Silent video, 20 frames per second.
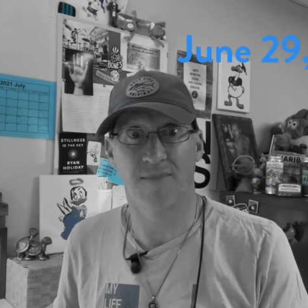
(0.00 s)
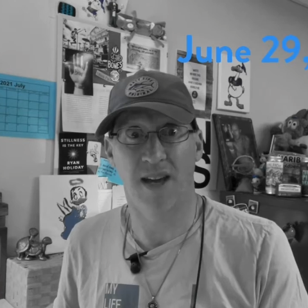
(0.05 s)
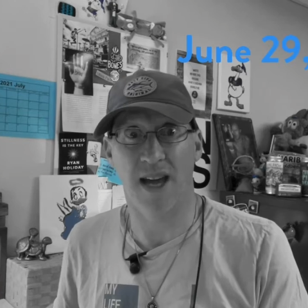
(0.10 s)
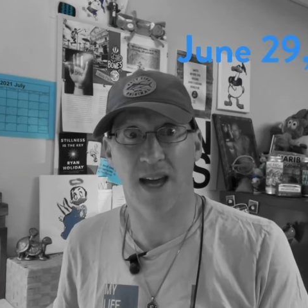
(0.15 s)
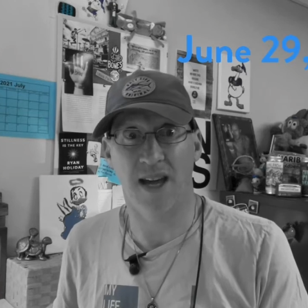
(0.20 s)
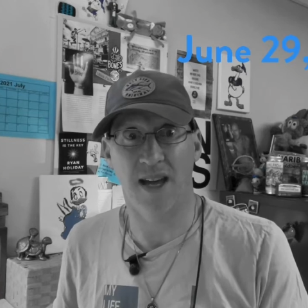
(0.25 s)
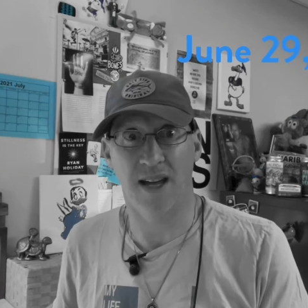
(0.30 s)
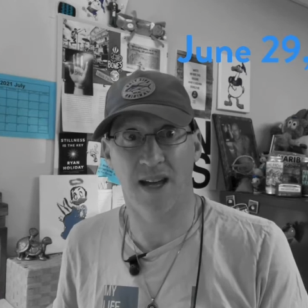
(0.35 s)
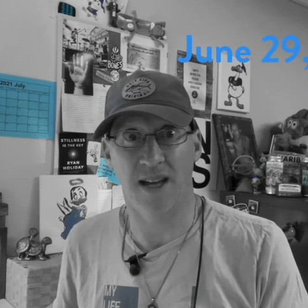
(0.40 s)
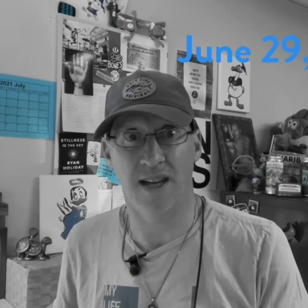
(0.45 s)

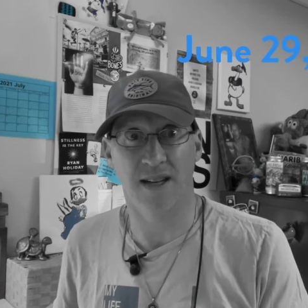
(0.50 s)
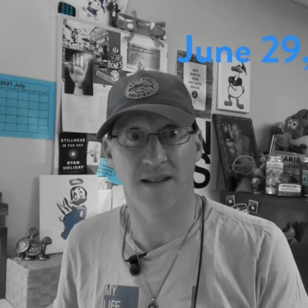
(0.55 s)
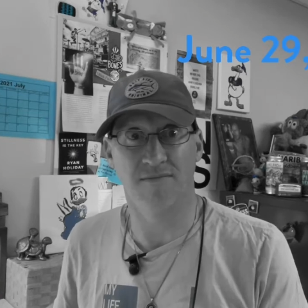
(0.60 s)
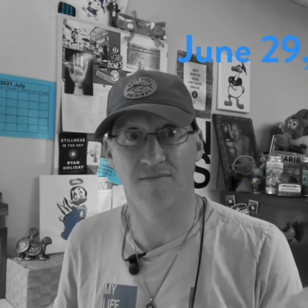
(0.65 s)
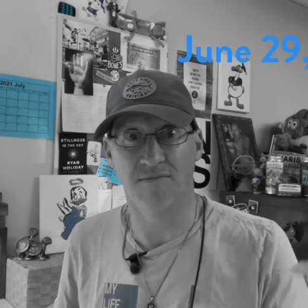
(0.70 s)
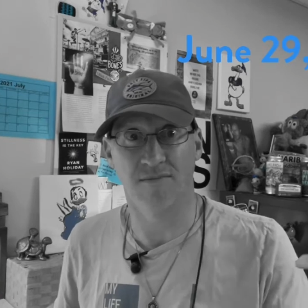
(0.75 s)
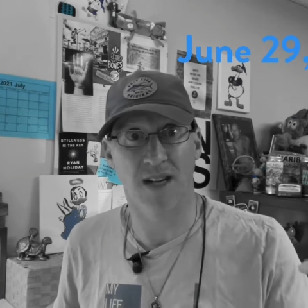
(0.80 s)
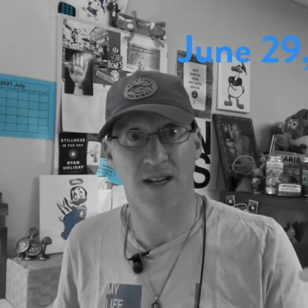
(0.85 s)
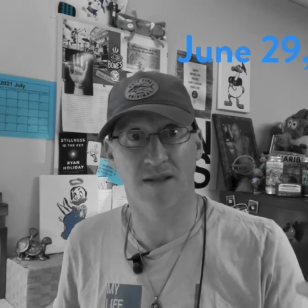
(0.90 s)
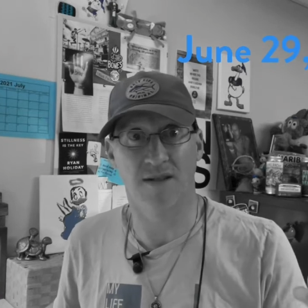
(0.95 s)

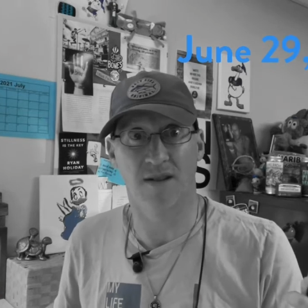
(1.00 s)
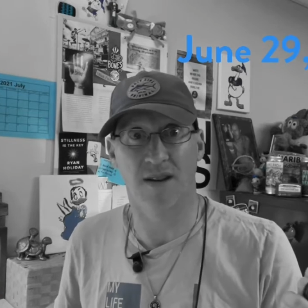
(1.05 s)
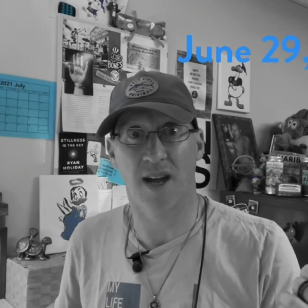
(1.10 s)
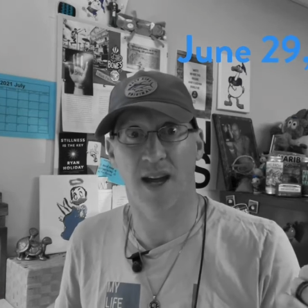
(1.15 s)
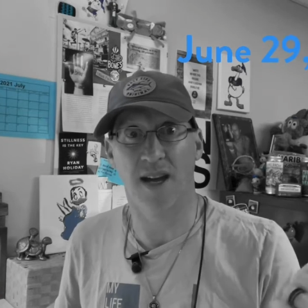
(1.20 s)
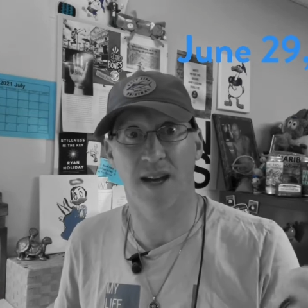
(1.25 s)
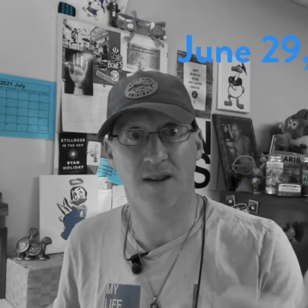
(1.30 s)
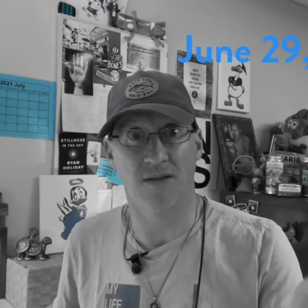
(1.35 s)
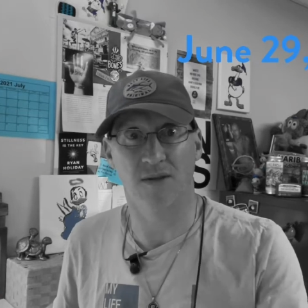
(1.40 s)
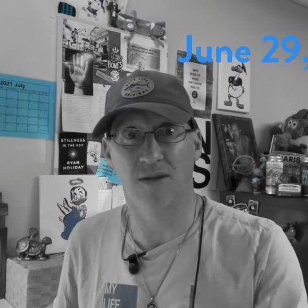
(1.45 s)
And
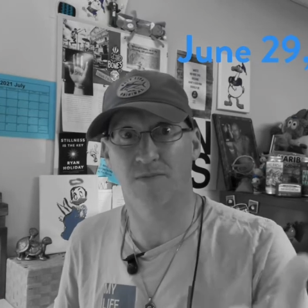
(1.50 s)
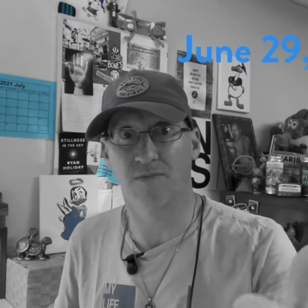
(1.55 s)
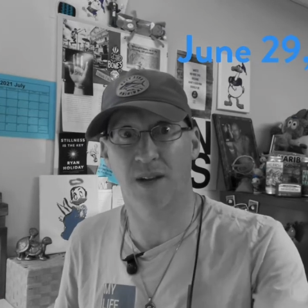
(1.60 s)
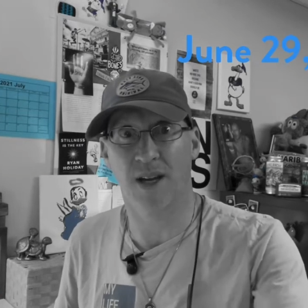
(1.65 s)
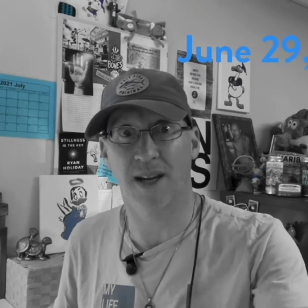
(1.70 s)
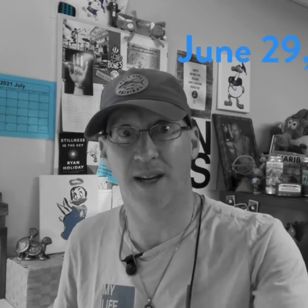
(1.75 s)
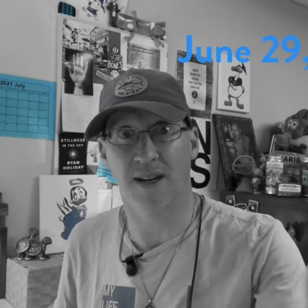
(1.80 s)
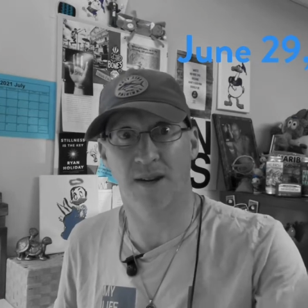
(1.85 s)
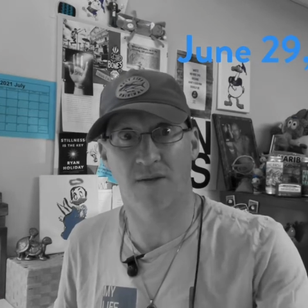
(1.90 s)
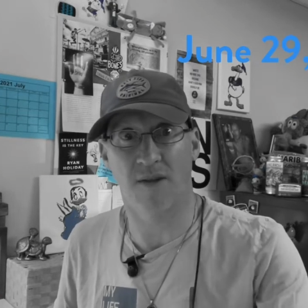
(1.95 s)
yesterday I was
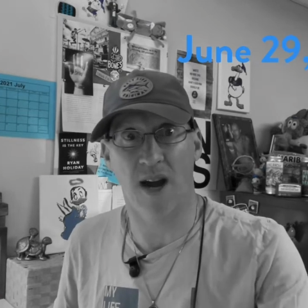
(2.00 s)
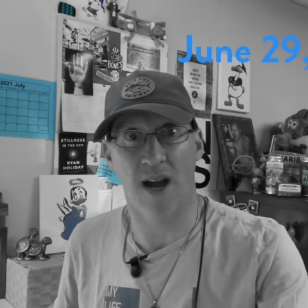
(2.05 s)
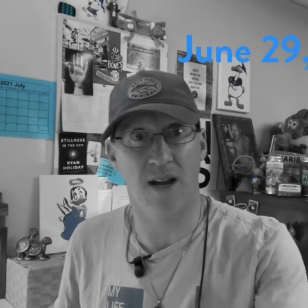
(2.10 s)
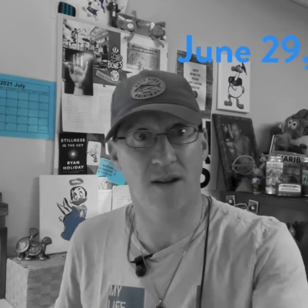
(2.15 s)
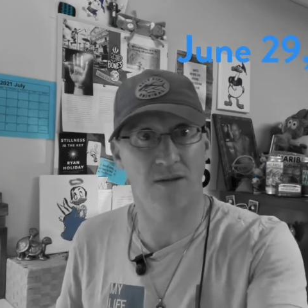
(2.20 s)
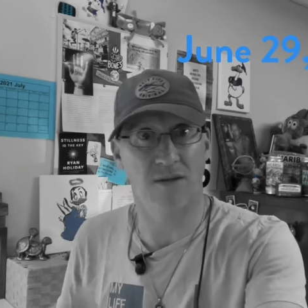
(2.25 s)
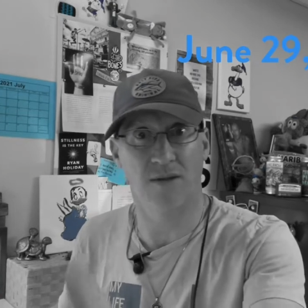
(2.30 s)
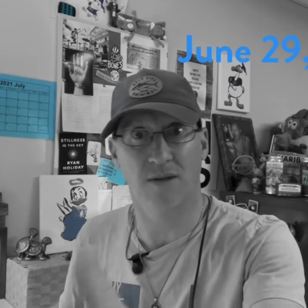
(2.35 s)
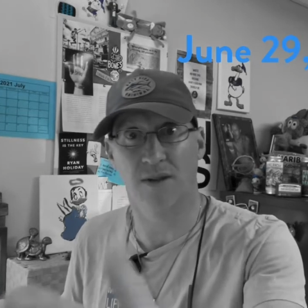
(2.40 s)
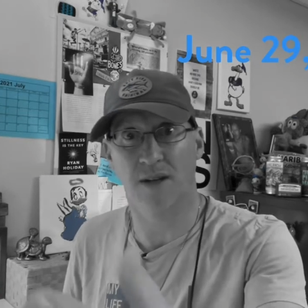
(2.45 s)
playing
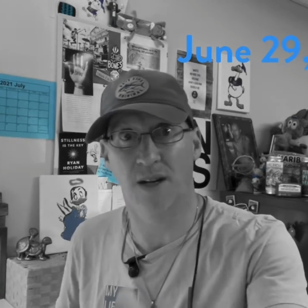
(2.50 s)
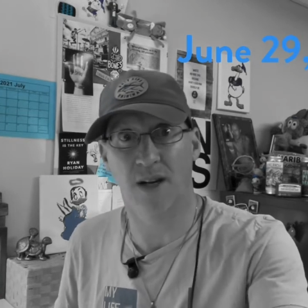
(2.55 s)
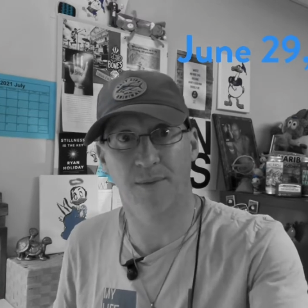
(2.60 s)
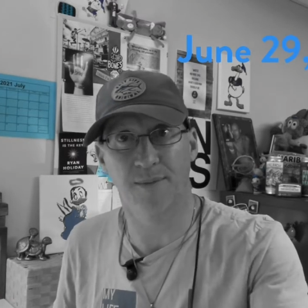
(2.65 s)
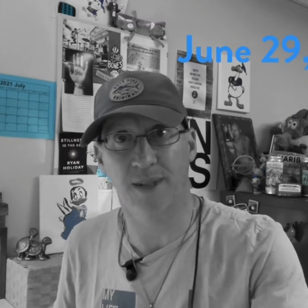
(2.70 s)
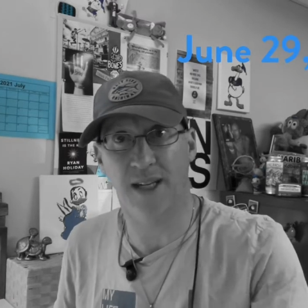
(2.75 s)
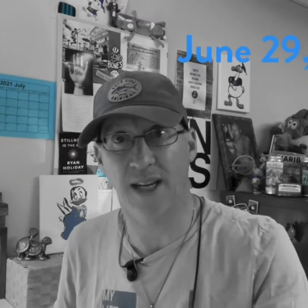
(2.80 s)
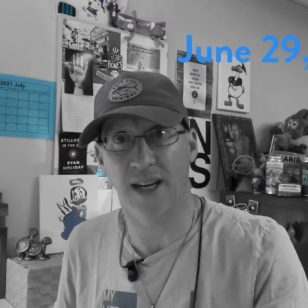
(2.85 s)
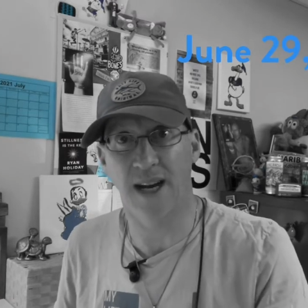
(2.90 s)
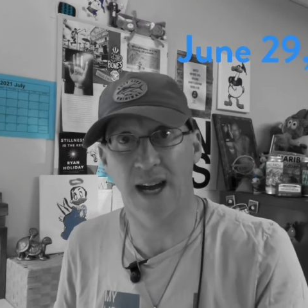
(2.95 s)
around, hooking up
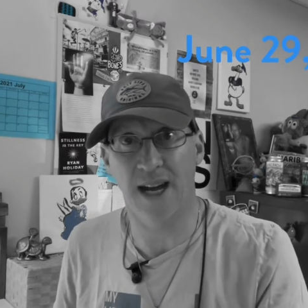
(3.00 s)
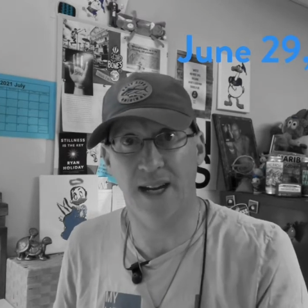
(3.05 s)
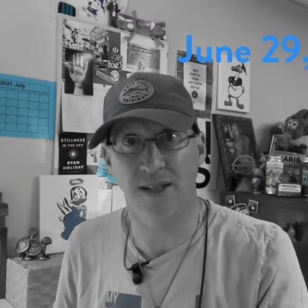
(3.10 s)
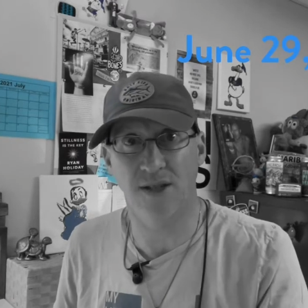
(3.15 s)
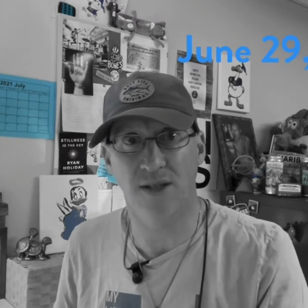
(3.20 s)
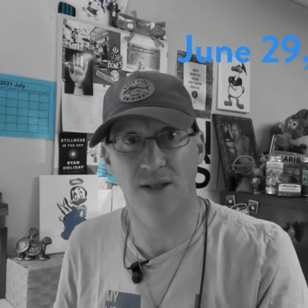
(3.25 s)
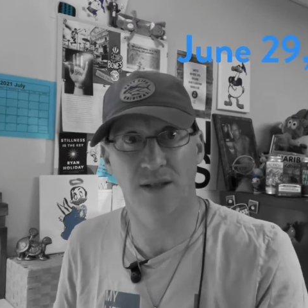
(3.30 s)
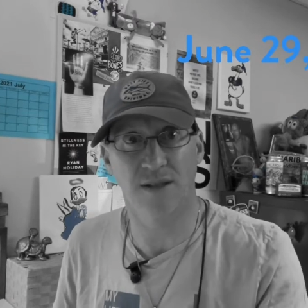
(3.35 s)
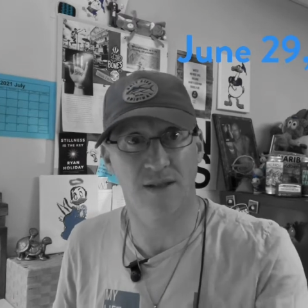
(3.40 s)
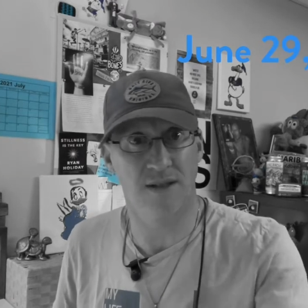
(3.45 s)
the
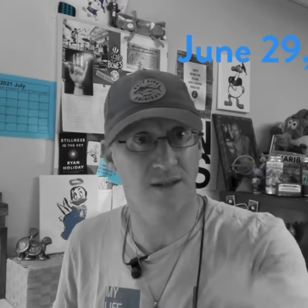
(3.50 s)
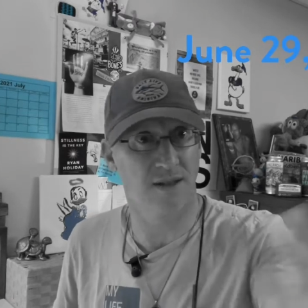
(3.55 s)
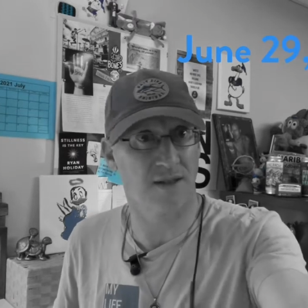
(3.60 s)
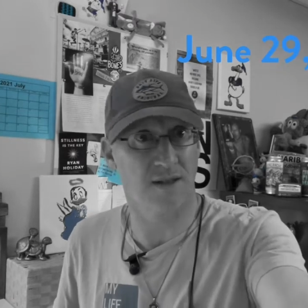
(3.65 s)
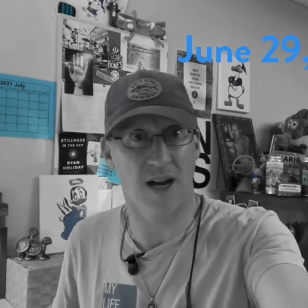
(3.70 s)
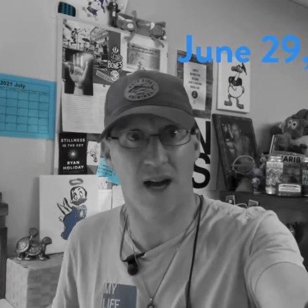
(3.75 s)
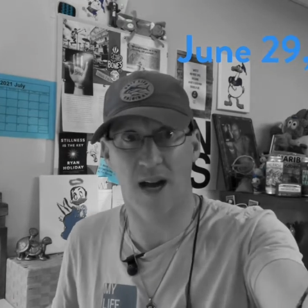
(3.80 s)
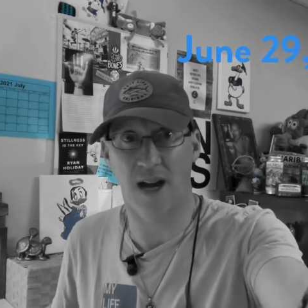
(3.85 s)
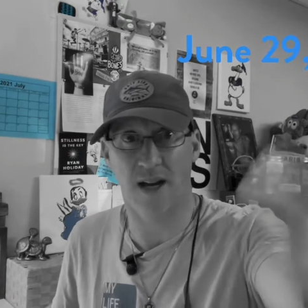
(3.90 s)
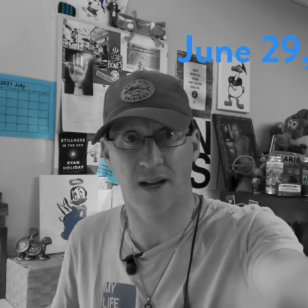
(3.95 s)
connections,
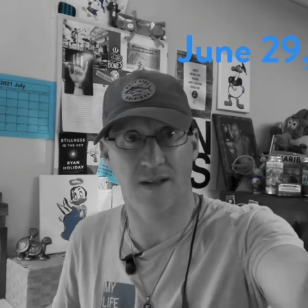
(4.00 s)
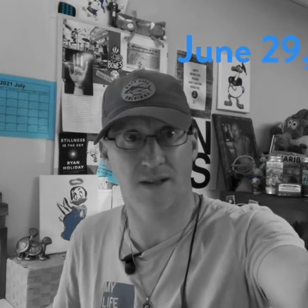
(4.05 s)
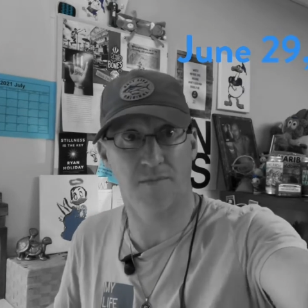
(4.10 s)
uh,